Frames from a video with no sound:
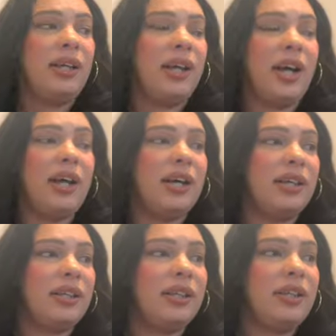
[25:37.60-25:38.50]

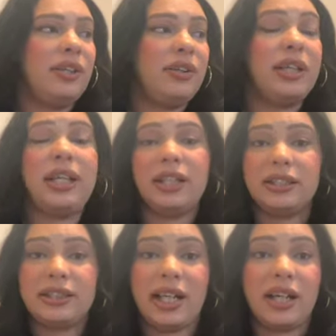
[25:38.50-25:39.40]
a
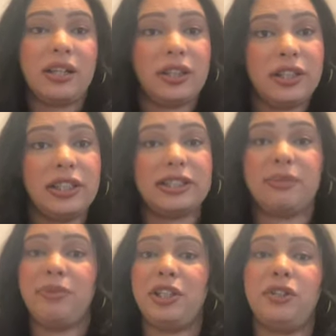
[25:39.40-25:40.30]
kinesthetic learner doesn't
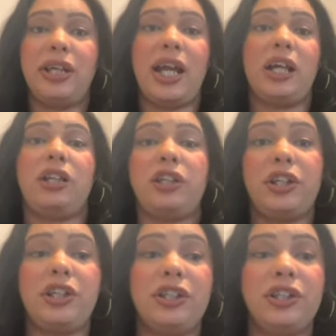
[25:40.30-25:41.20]
mean you can't
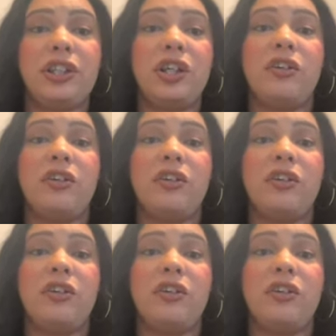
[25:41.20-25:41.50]
learn